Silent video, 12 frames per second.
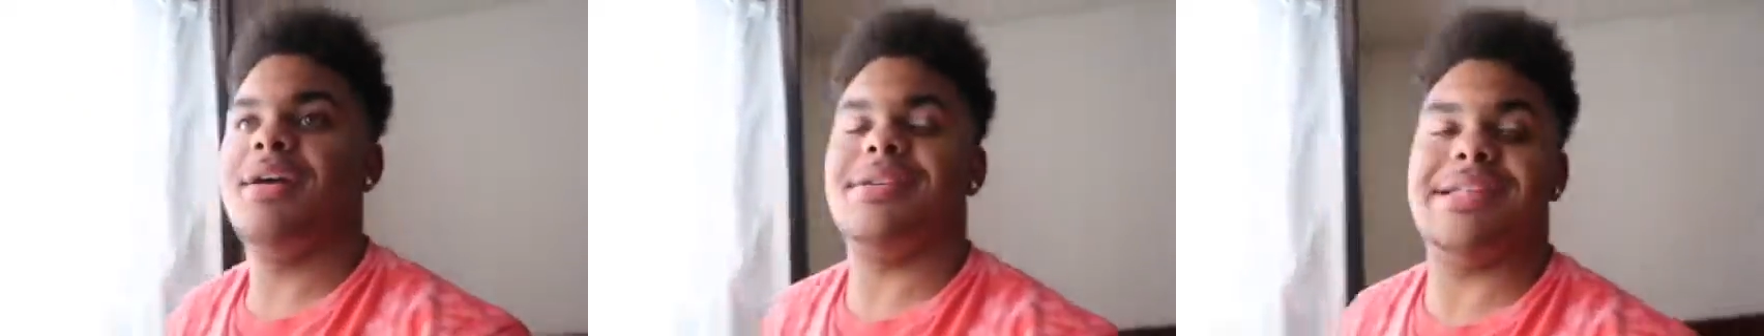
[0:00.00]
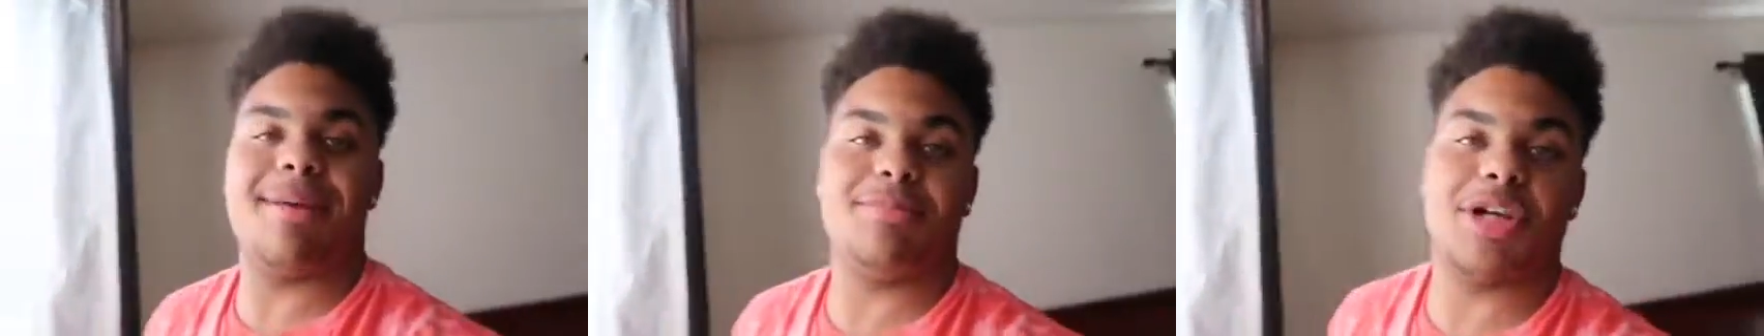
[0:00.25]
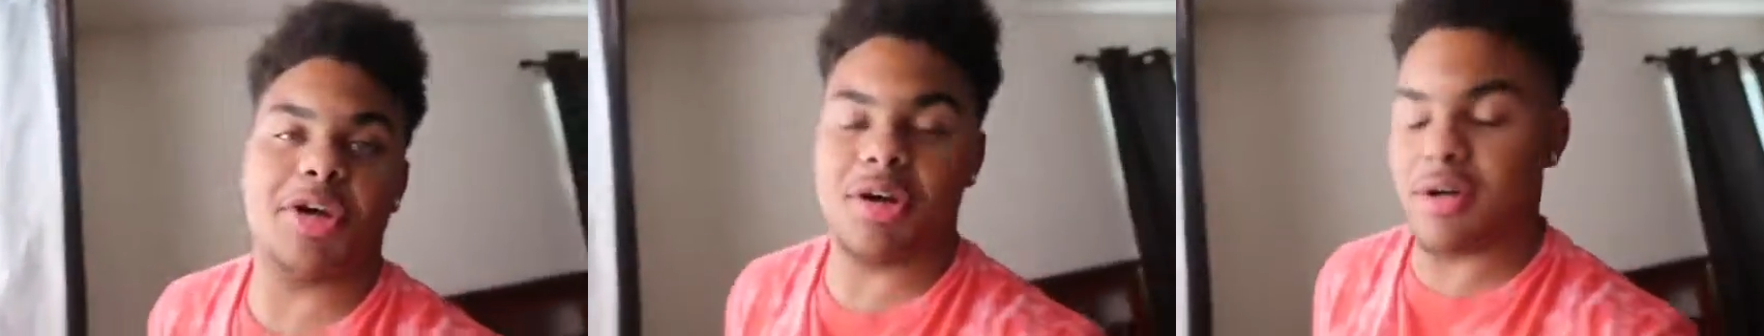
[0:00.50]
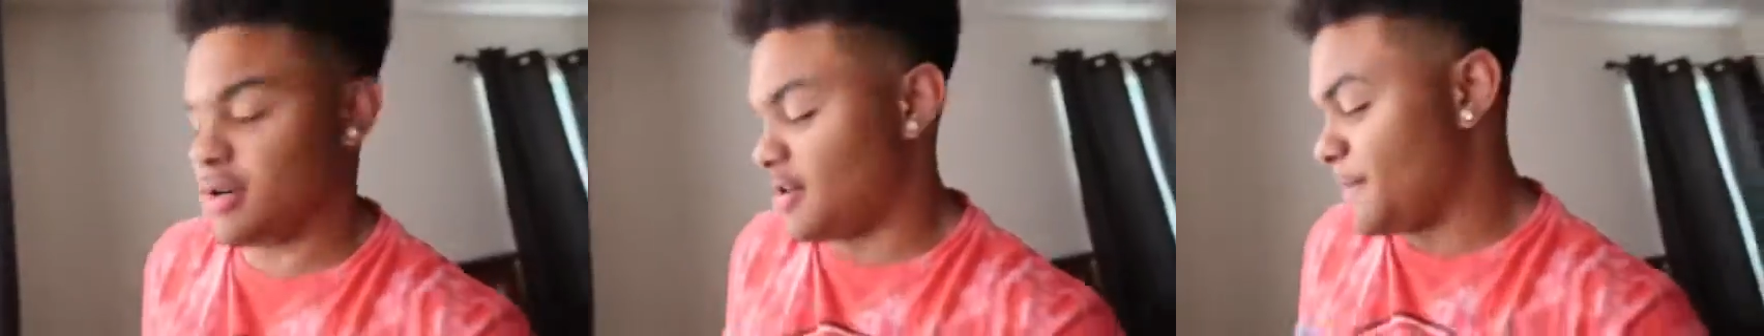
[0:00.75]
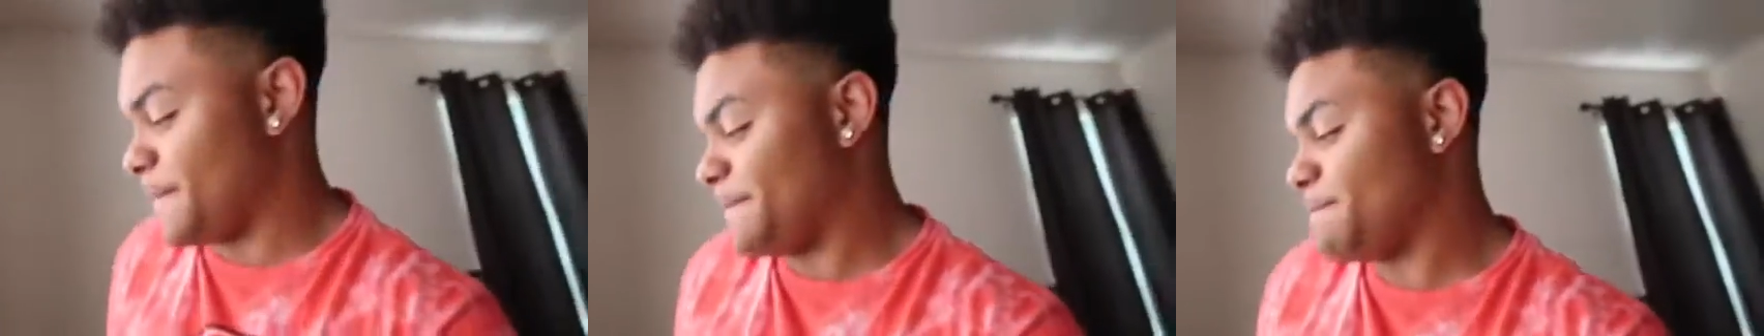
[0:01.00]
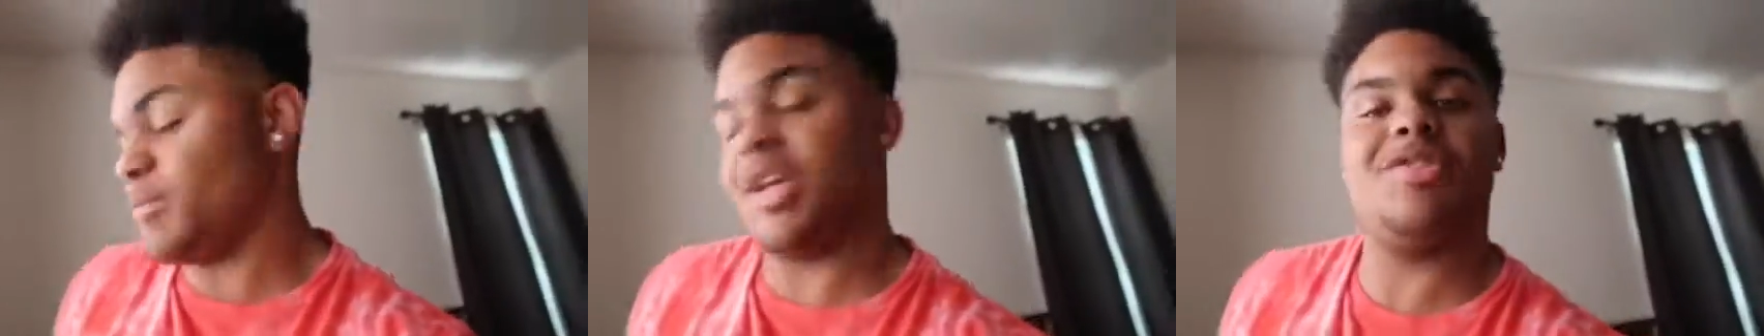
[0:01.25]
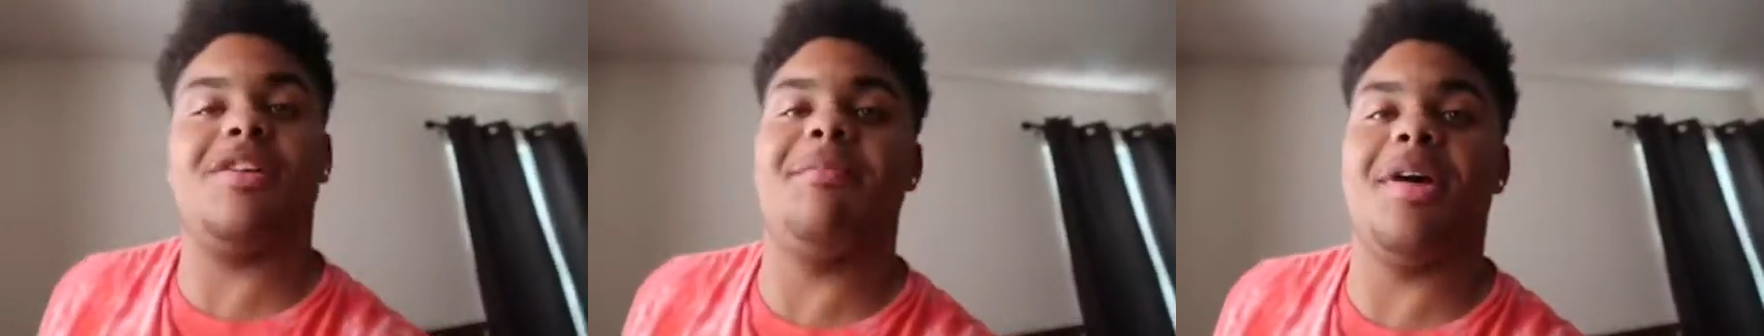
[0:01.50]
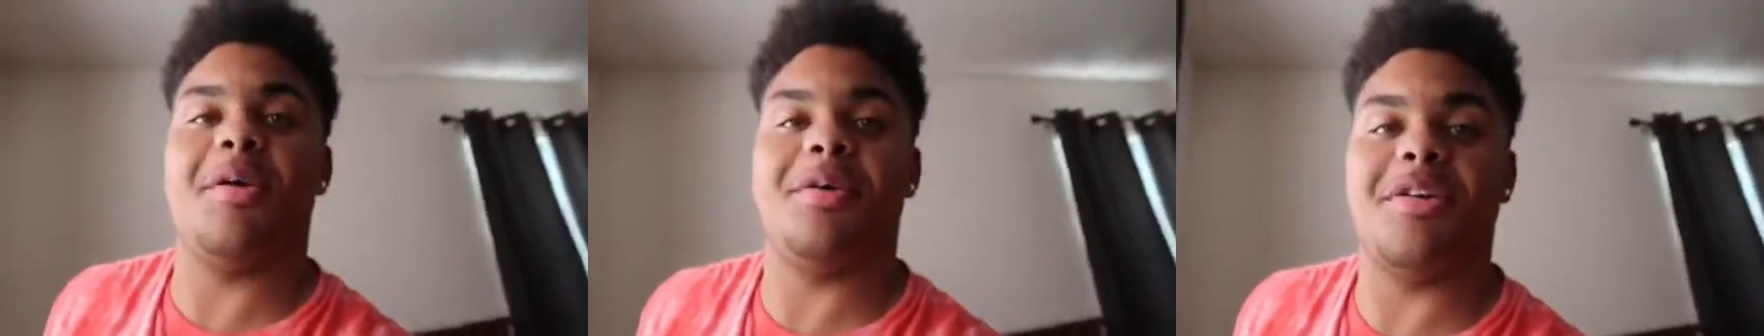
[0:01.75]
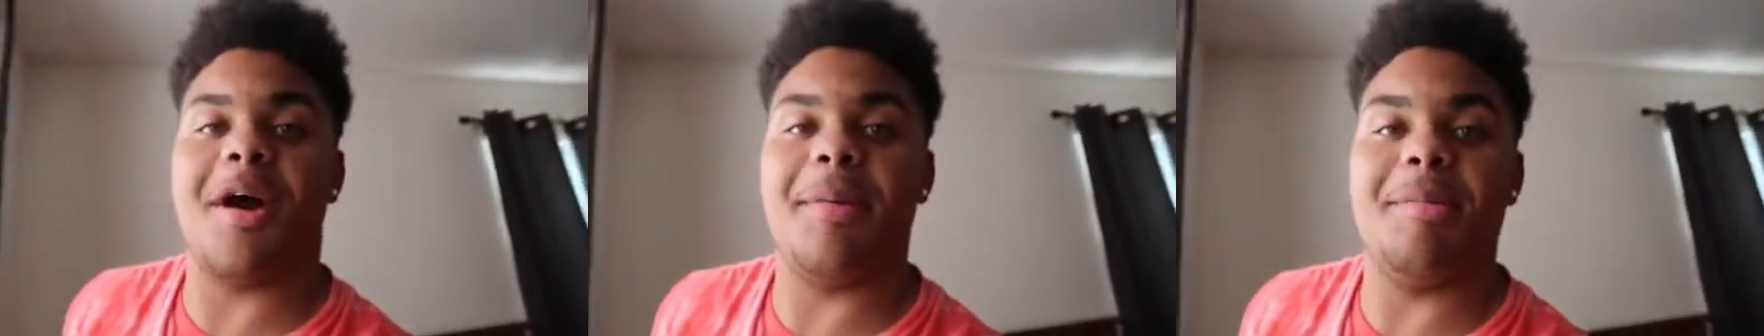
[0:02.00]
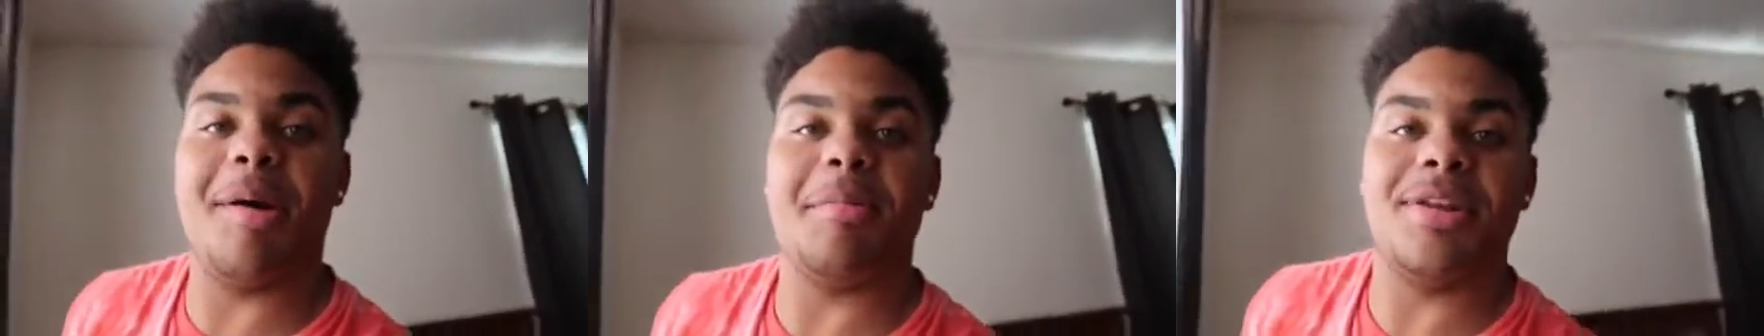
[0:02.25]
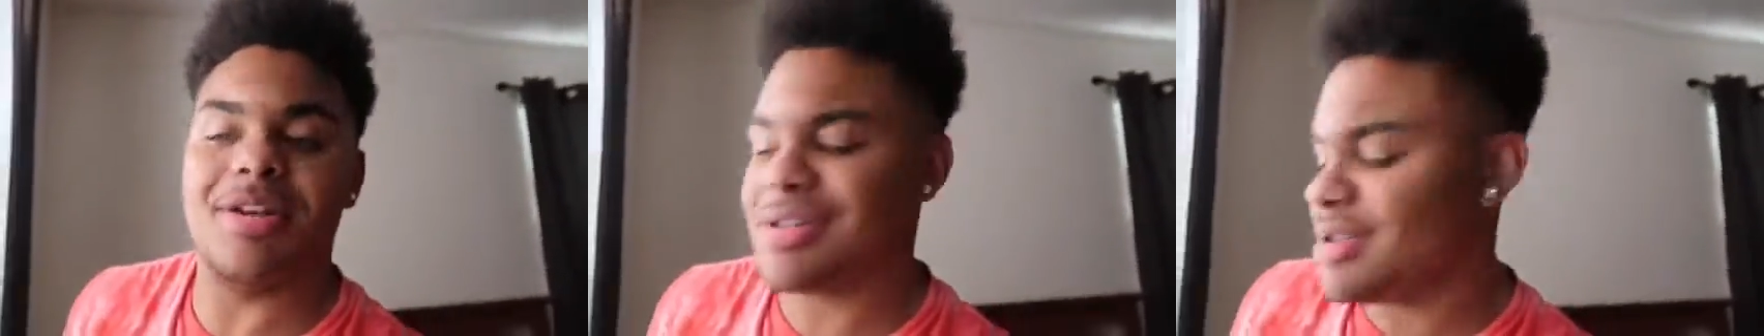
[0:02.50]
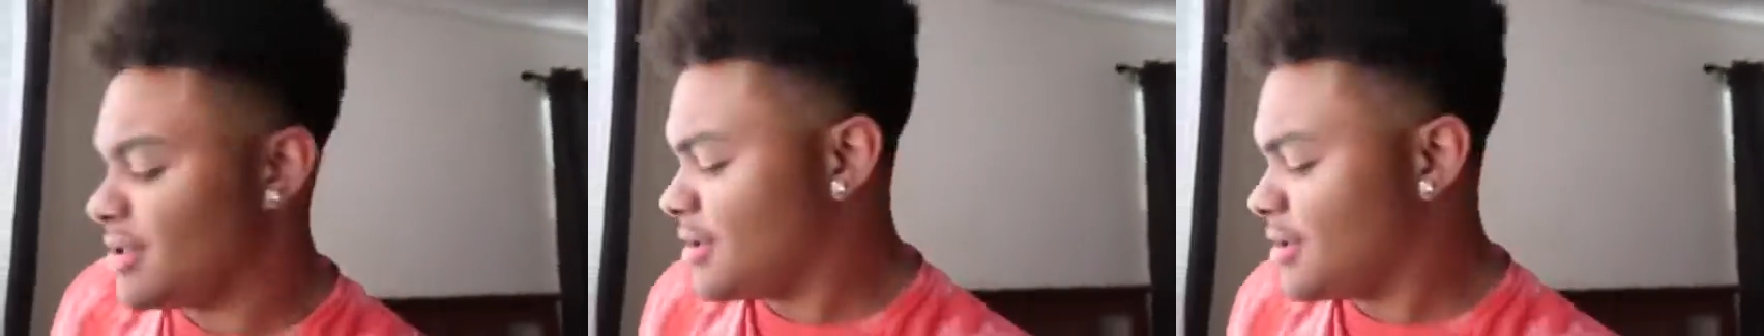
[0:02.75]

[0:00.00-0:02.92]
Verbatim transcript: Snapchat or Instagram, y'all already know I'll be bumping this